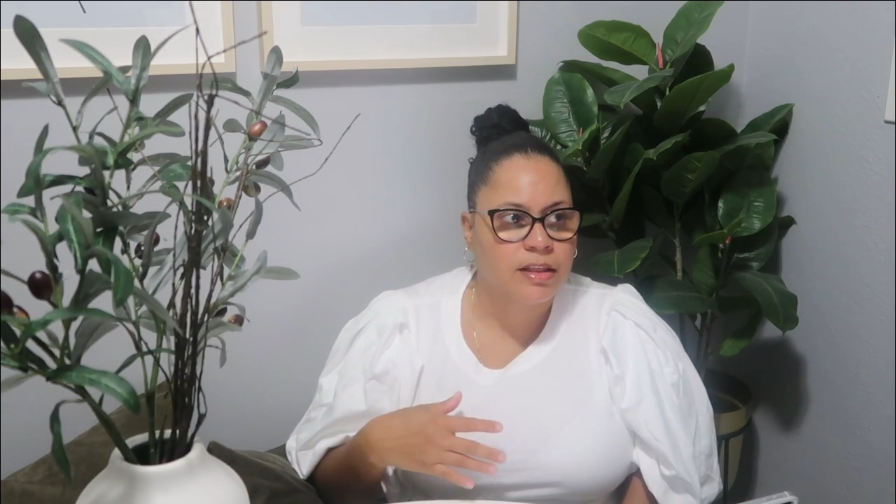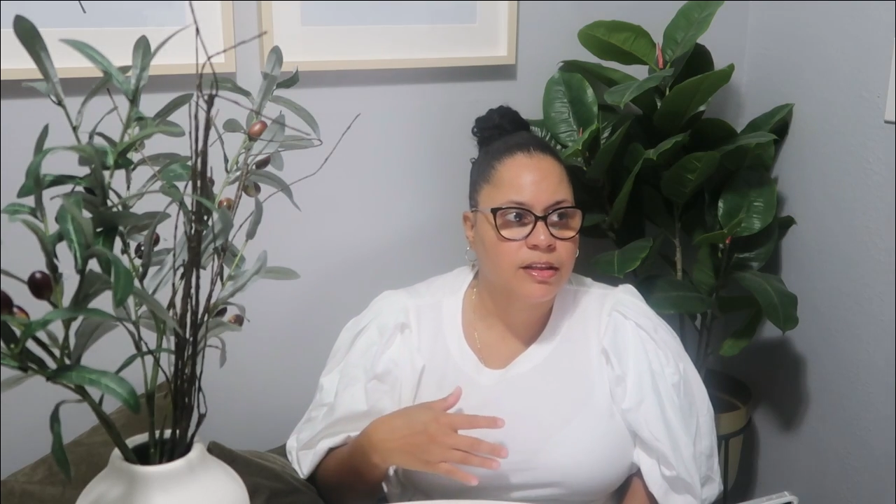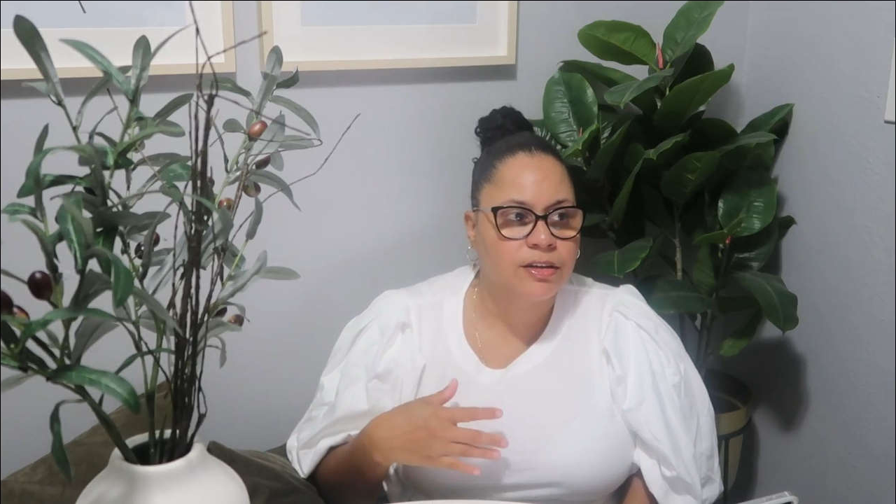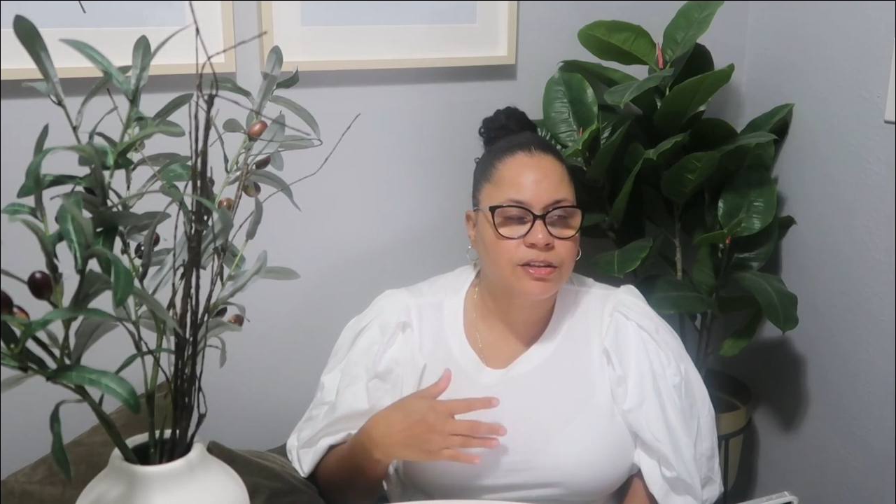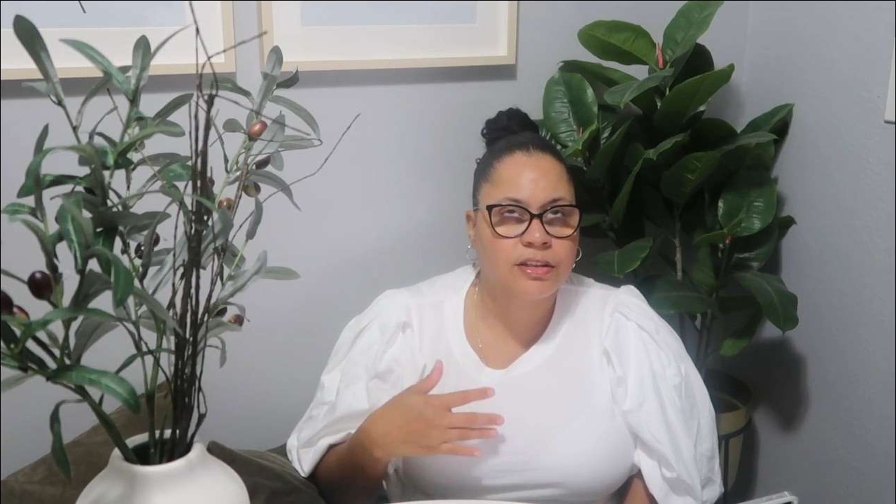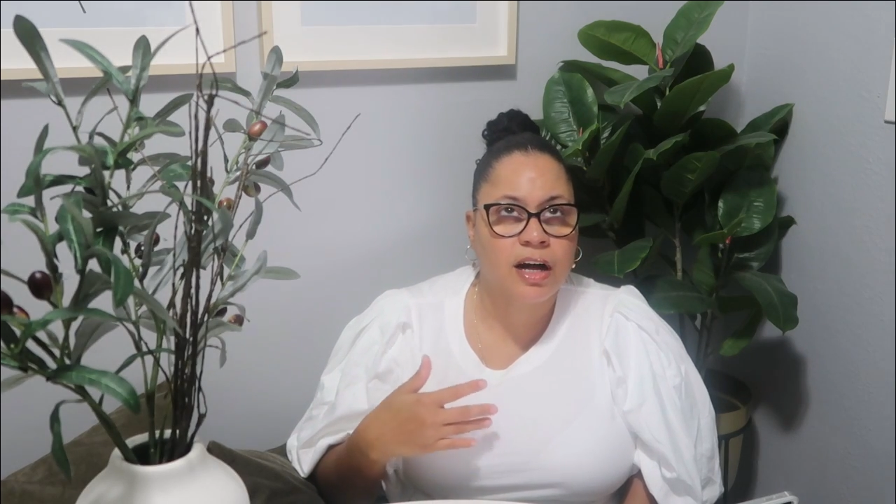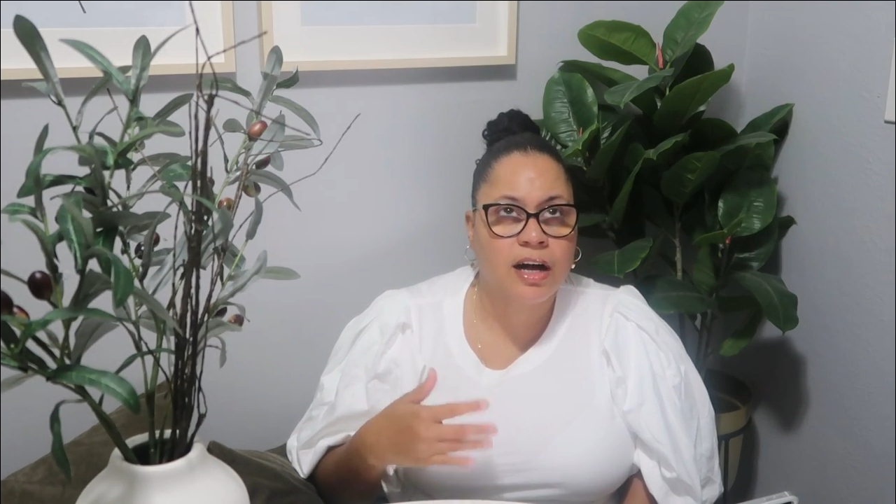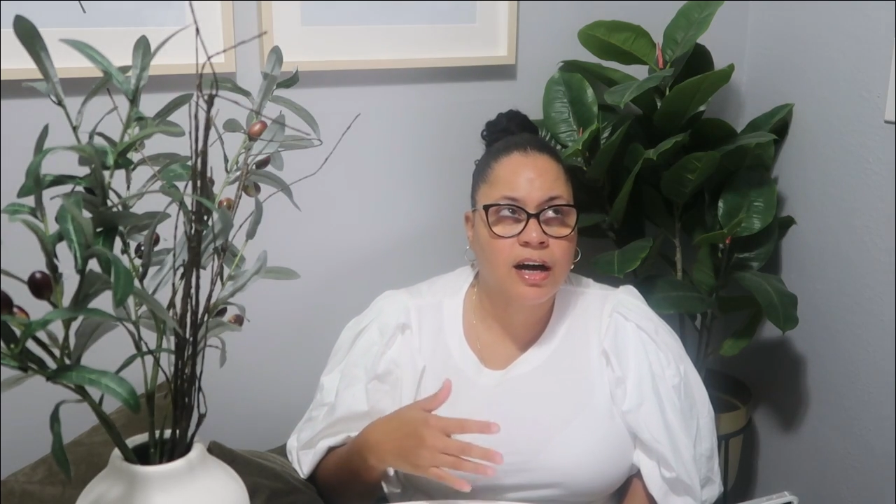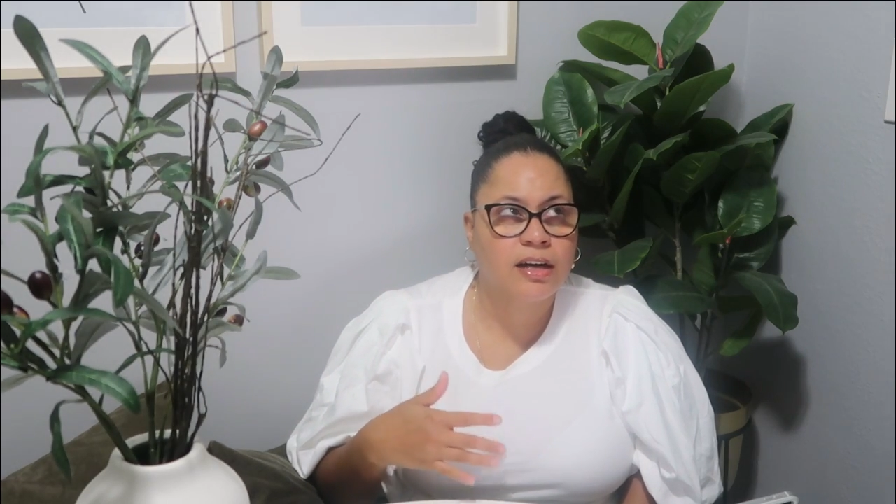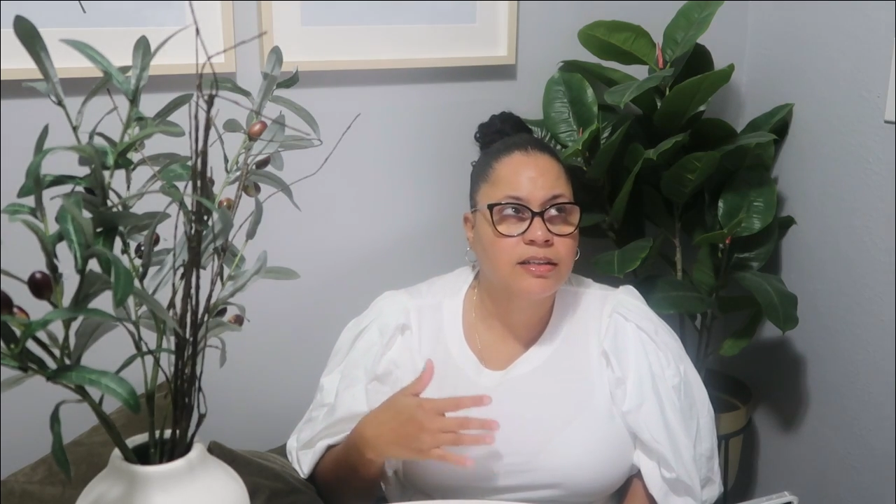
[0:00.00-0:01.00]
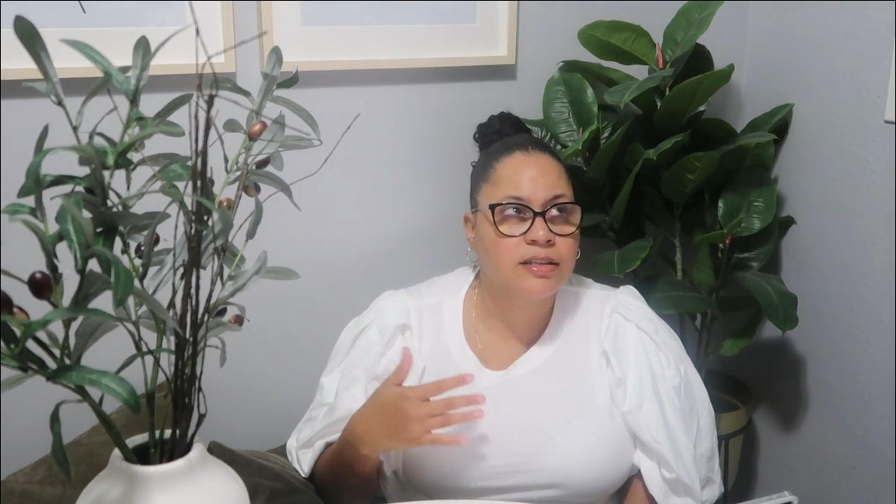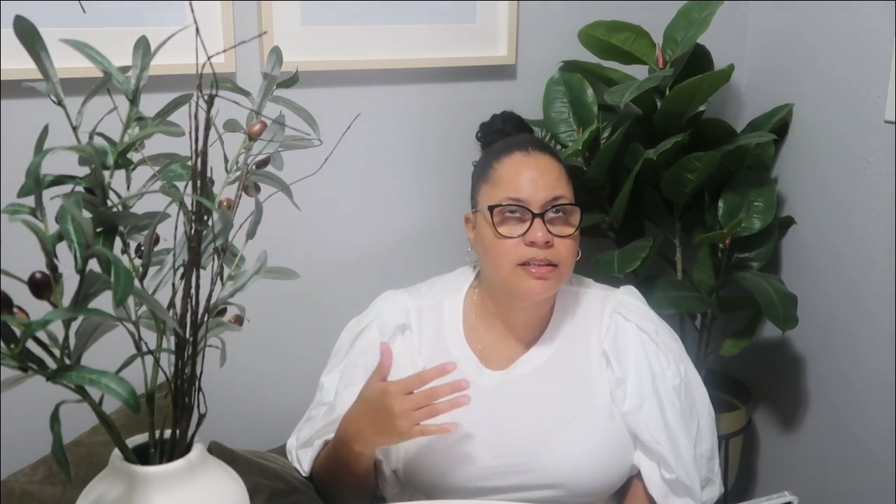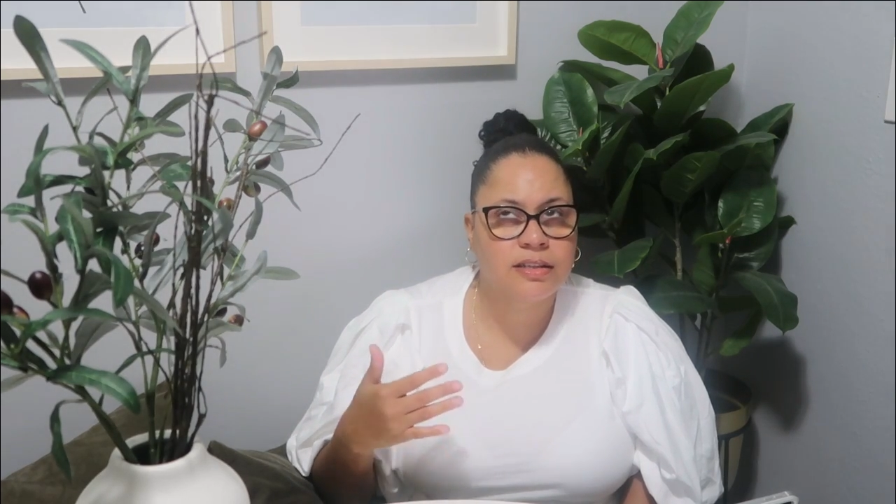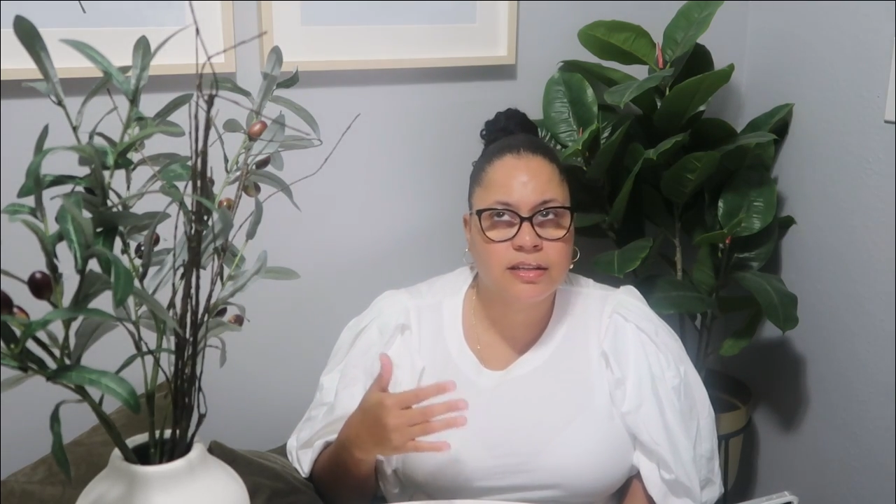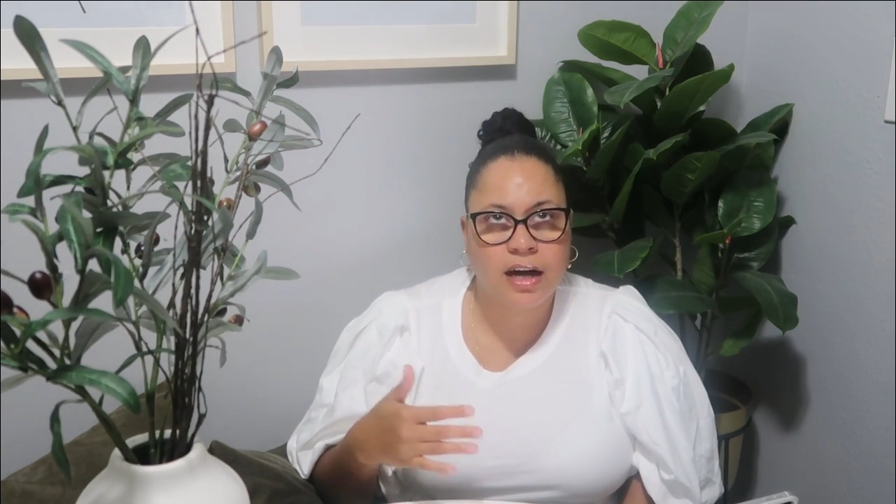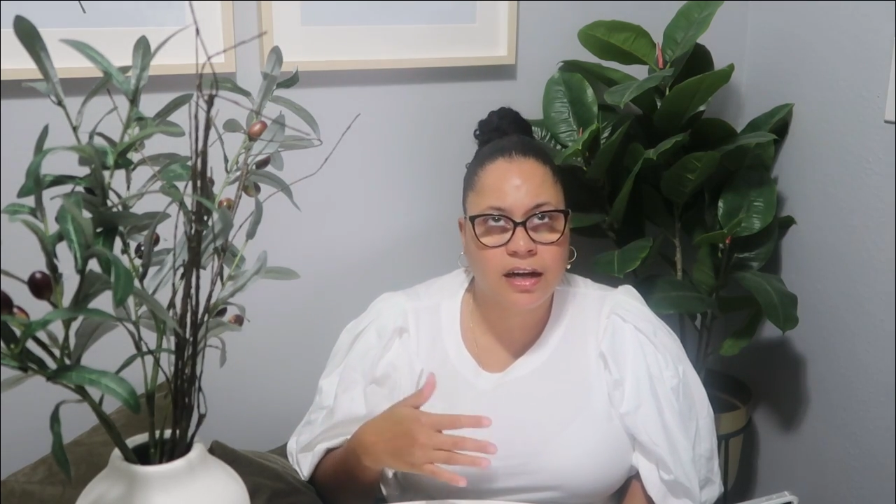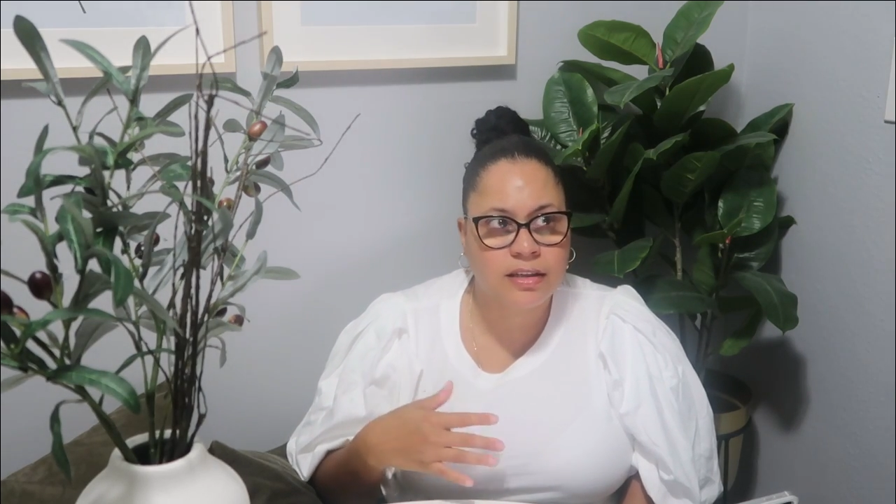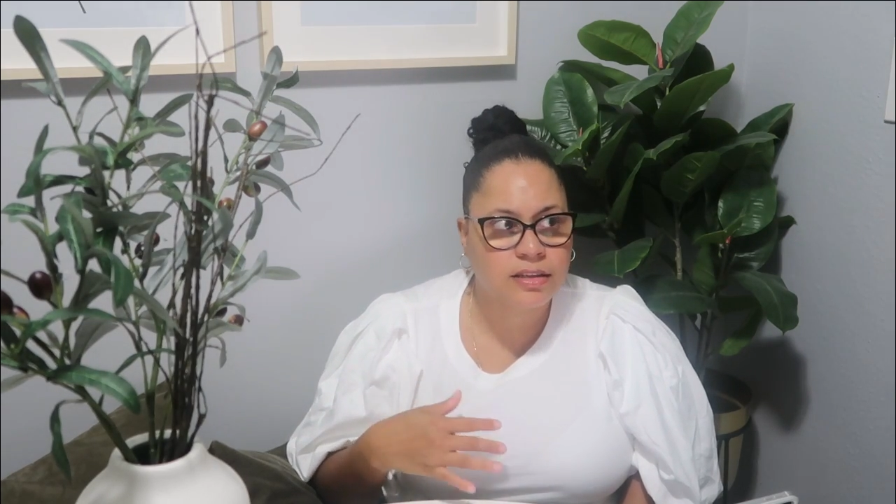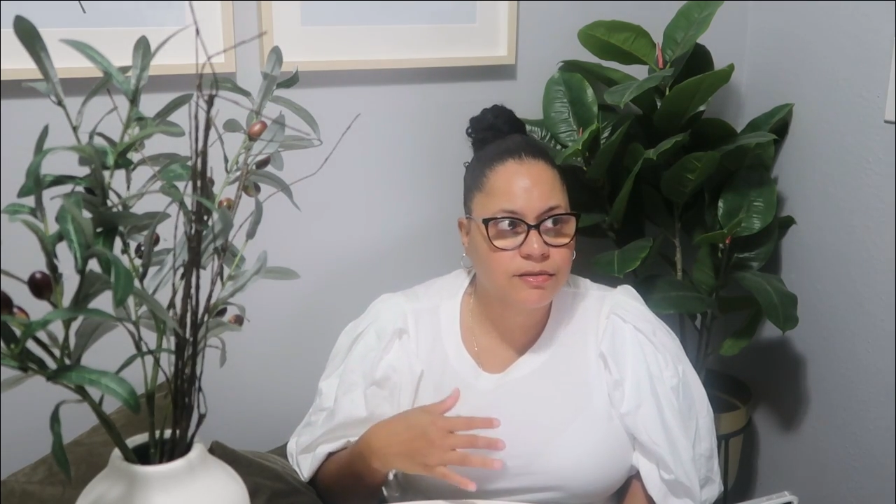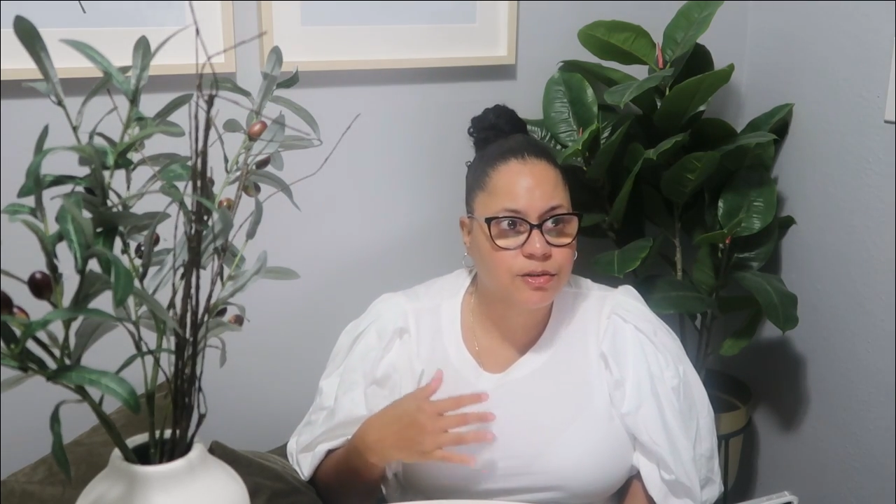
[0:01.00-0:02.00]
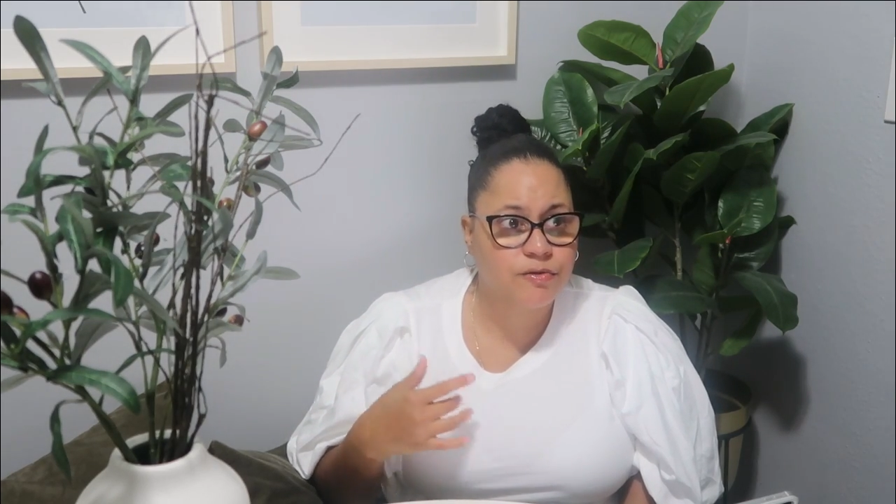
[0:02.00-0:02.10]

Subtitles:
There's tons and tons of